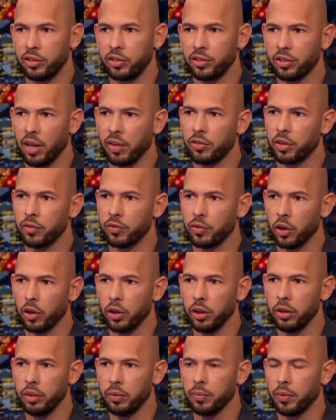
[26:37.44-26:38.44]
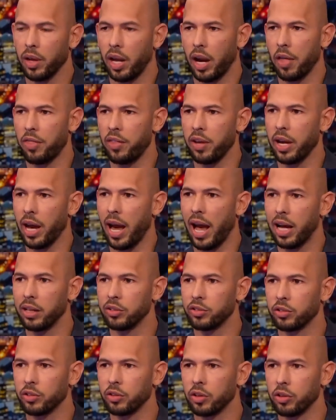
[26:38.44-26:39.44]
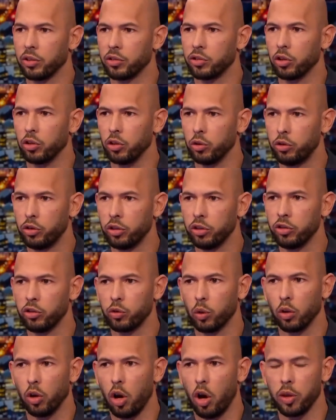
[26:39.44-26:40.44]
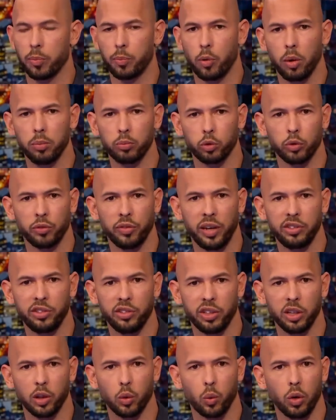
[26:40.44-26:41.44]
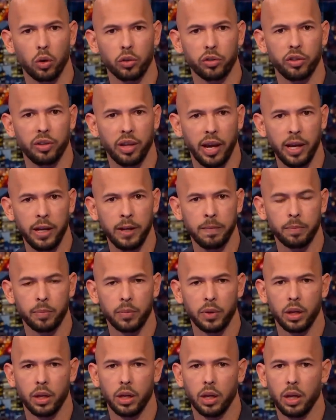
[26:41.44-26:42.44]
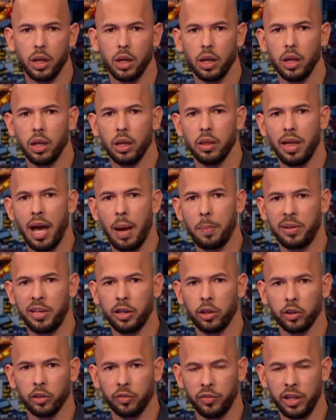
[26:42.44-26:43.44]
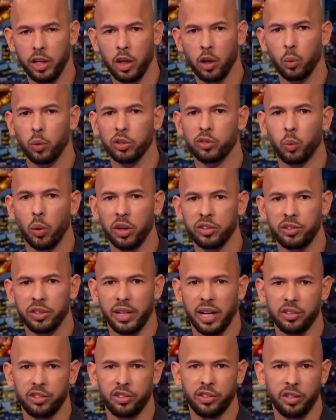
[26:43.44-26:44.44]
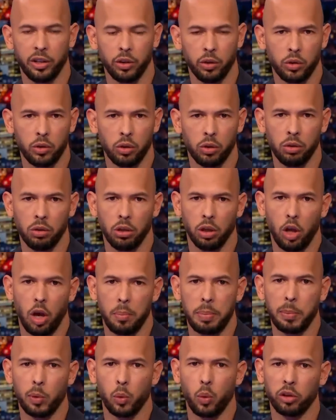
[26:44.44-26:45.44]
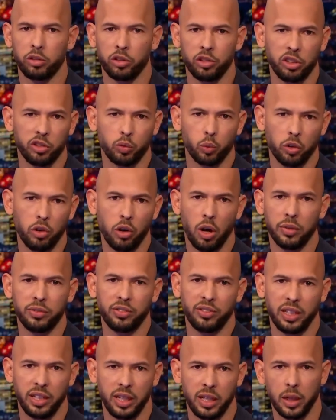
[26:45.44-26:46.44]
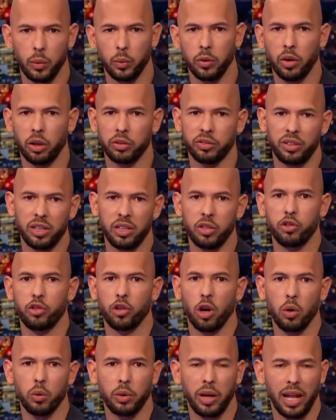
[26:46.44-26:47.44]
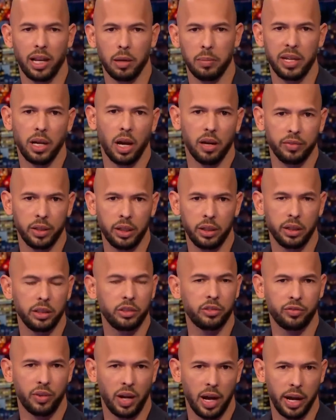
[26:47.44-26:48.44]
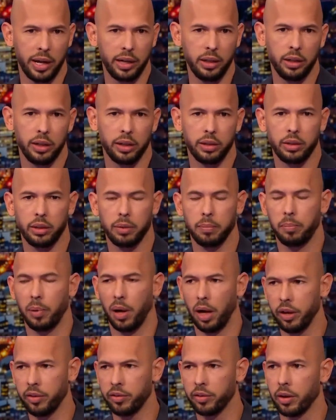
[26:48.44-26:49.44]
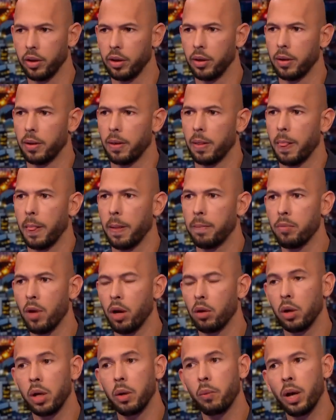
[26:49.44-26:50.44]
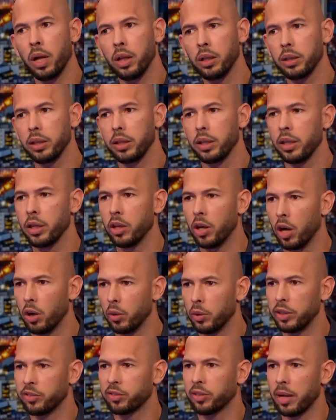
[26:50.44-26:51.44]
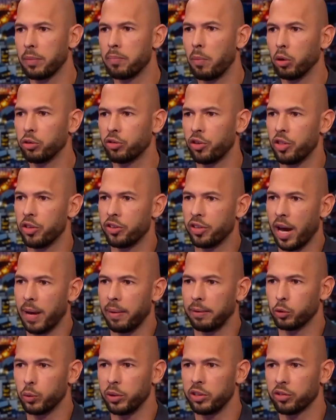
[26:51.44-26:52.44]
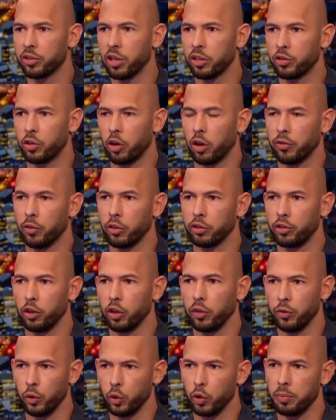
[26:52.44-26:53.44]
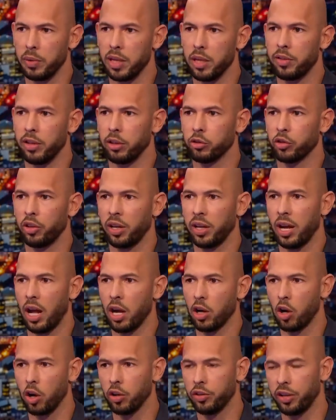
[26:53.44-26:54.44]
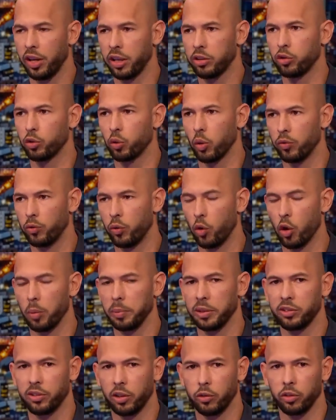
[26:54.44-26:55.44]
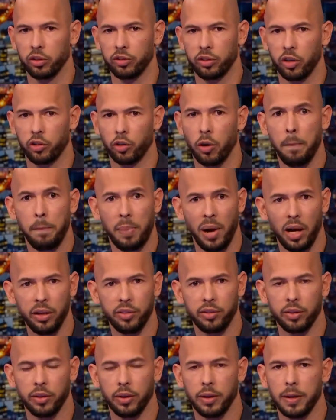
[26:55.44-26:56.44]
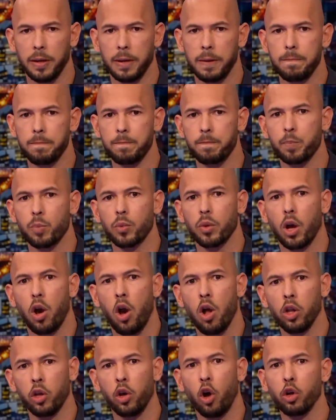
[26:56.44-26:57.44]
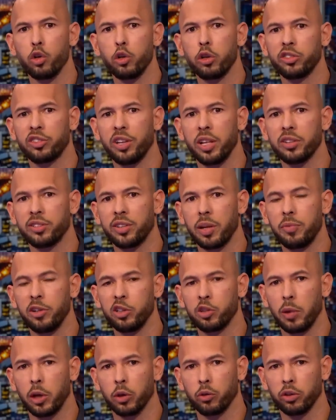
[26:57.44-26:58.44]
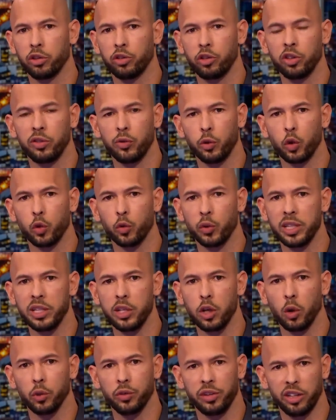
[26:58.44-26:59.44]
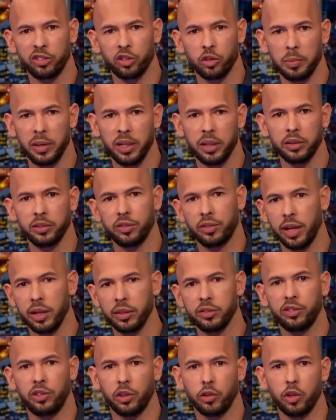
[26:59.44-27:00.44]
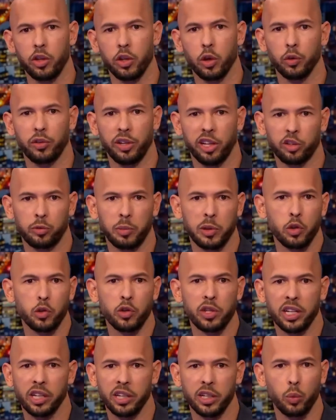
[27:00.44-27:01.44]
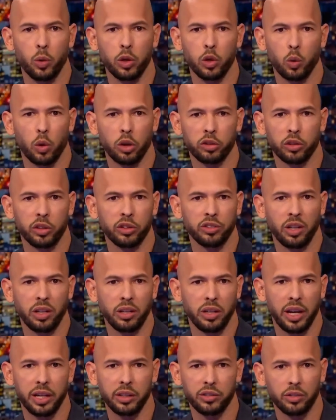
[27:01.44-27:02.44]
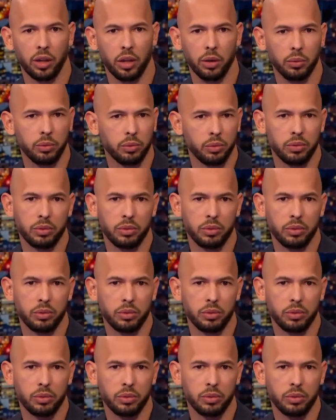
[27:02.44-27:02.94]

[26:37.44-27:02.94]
since I've converted, and I think it has the solutions to a lot of the problems we're facing in the world today. That particular video was once again satirical. A lot of people watching this would not have seen it. They would not have seen the joke element of it. It's fine, it, but it's not funny though. No, it? well, you know, it's like most of the time as we discussed in our first interview with me. Things are taken out of context, short form, etc., etc. But all in all, you could say the same things about Christians. If you were to read the Old Testament and say stick to the Old Testament, you'd kill anyone who works on a Sunday. So